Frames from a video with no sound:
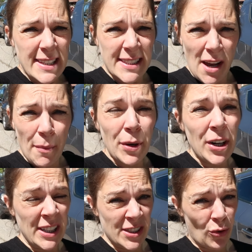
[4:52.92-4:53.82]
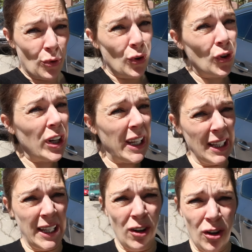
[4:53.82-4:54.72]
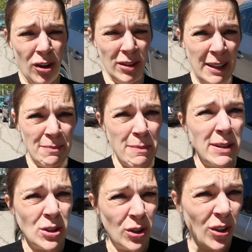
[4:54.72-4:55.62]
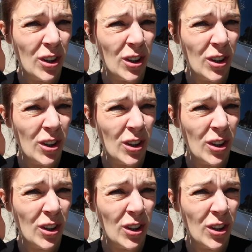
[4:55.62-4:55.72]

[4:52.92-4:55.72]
The summer is really hot, like maybe too